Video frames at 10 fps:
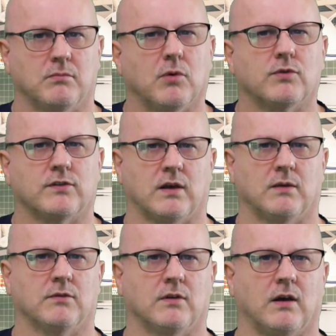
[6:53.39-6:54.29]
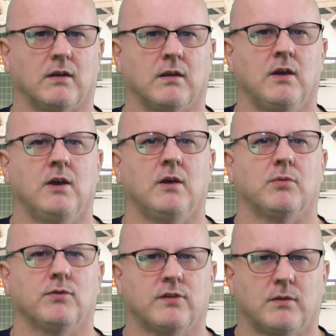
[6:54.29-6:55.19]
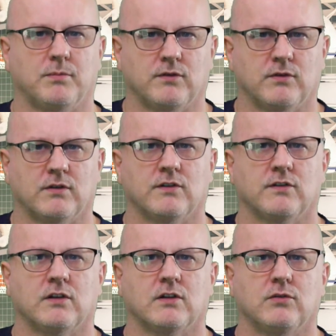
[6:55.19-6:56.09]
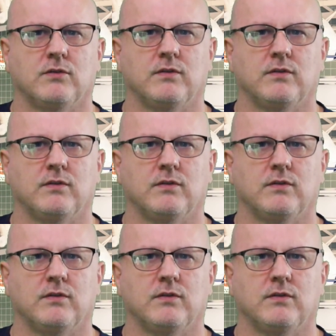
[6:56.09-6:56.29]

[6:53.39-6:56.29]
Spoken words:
most times not. Post-op instructions include